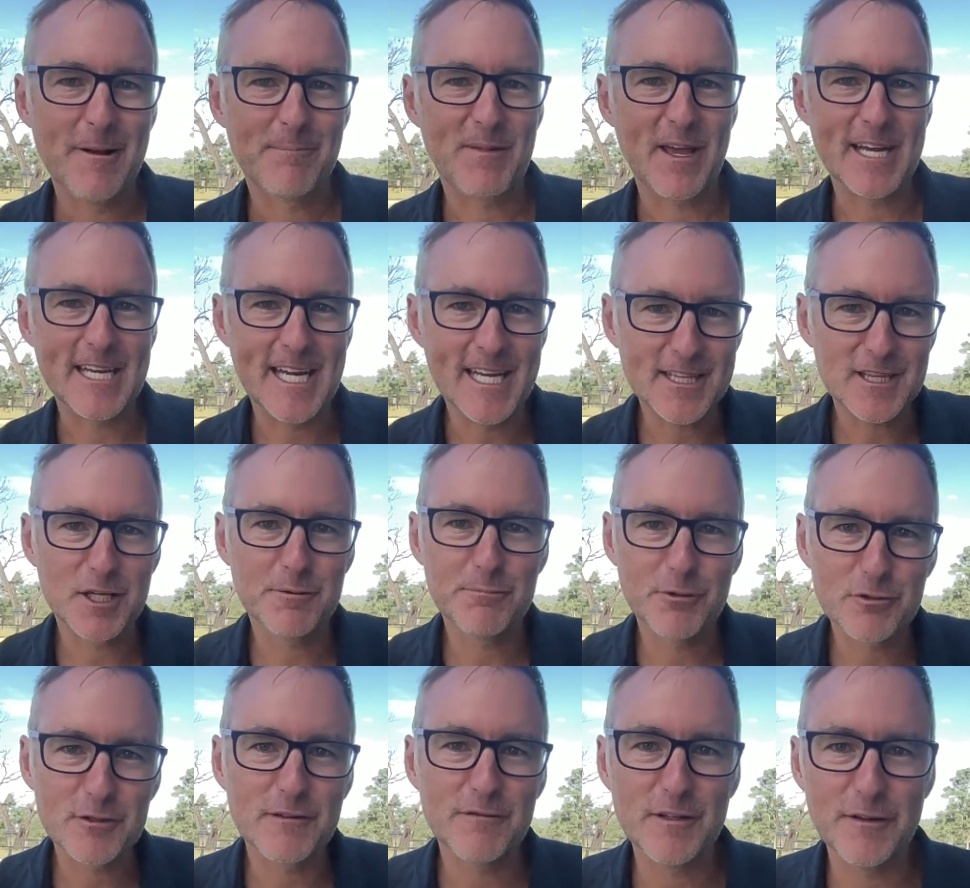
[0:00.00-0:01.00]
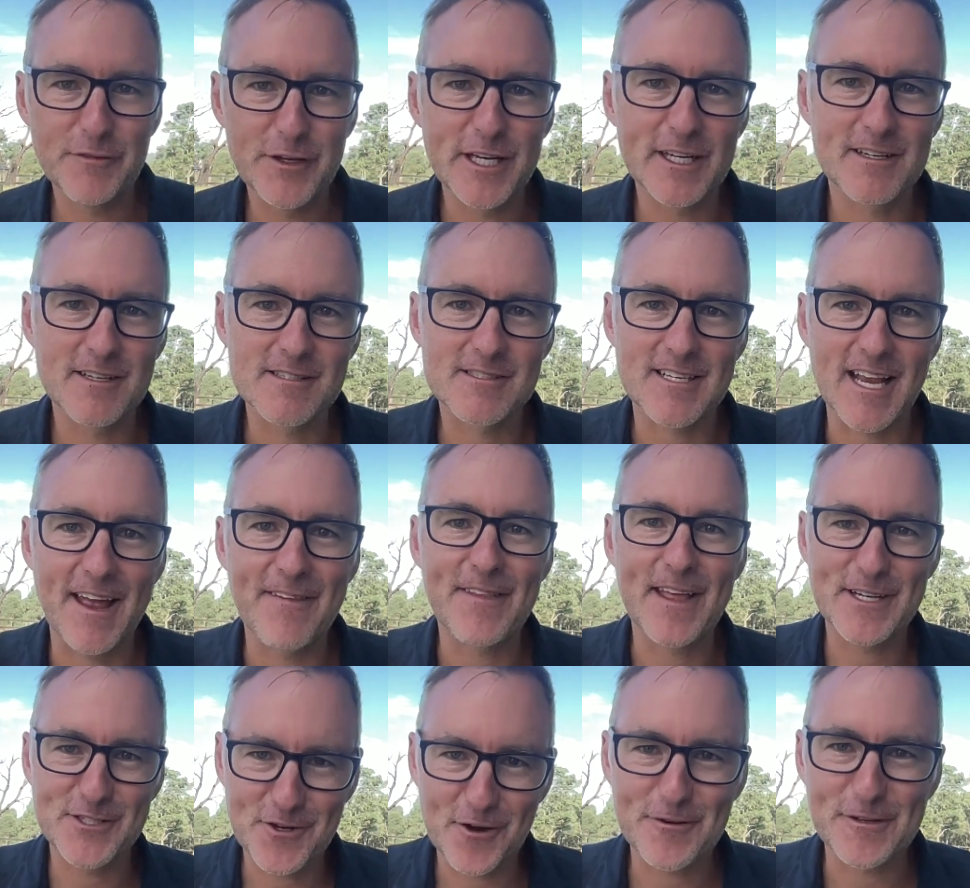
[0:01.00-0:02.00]
they hit the book of Leviticus and
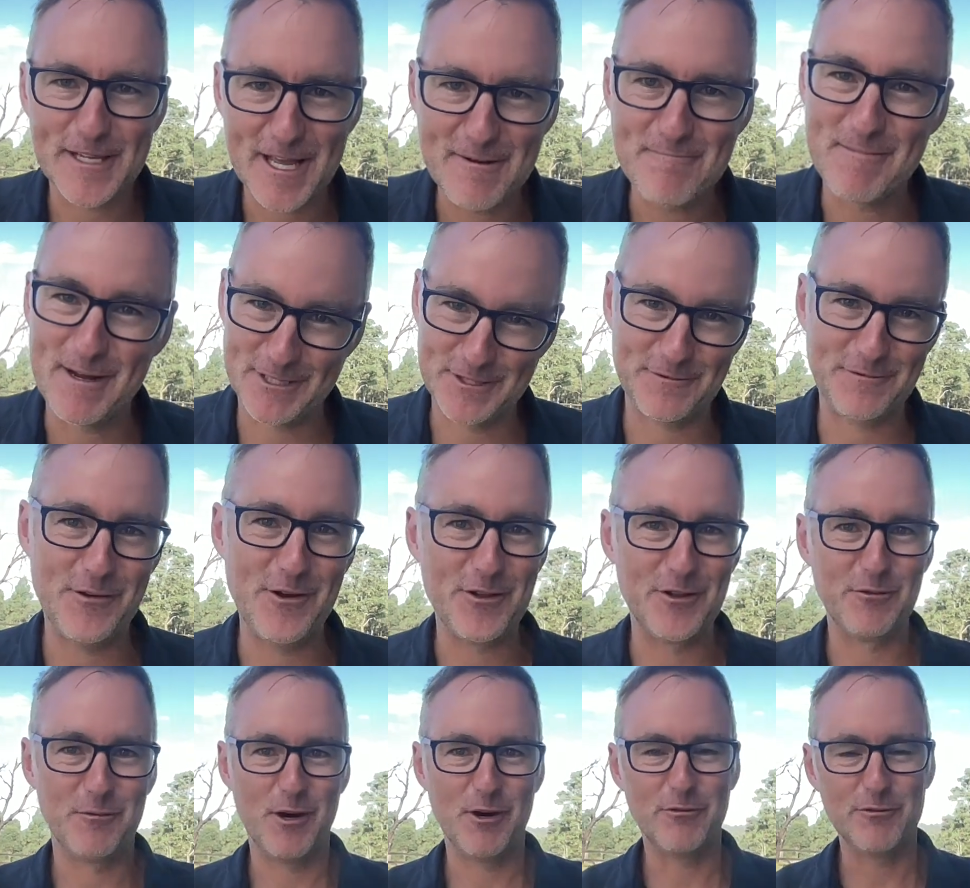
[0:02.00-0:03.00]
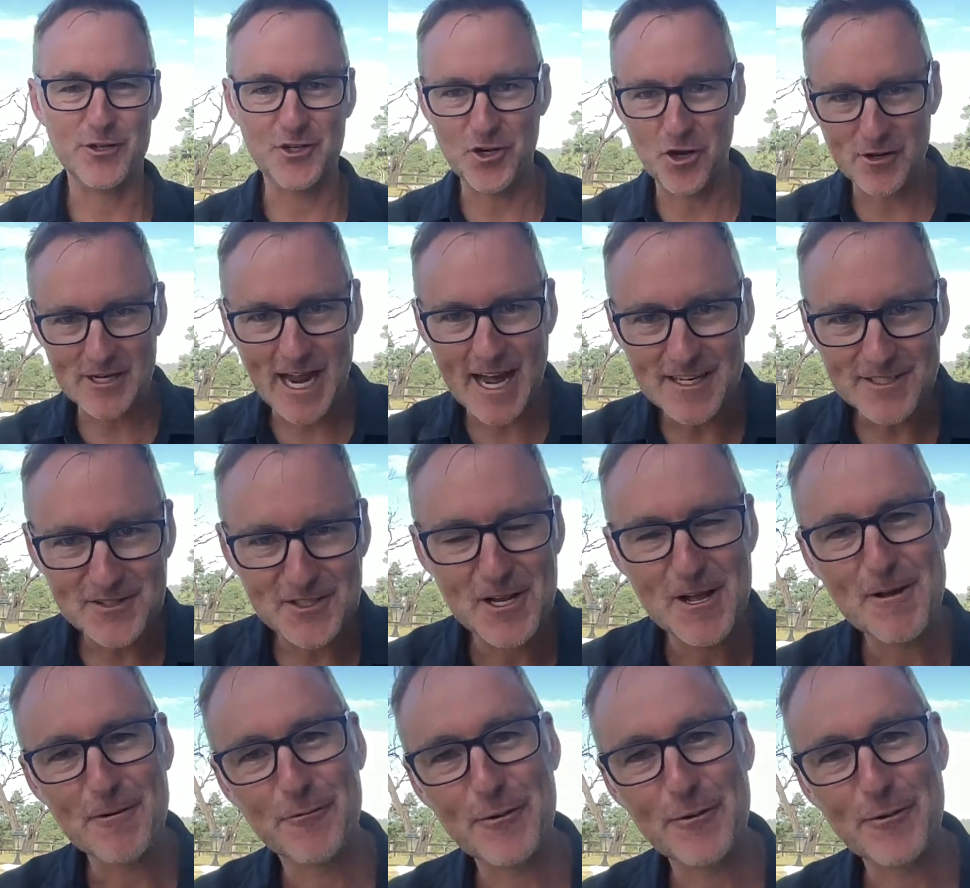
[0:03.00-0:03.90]
they don't get much further. Well, not us.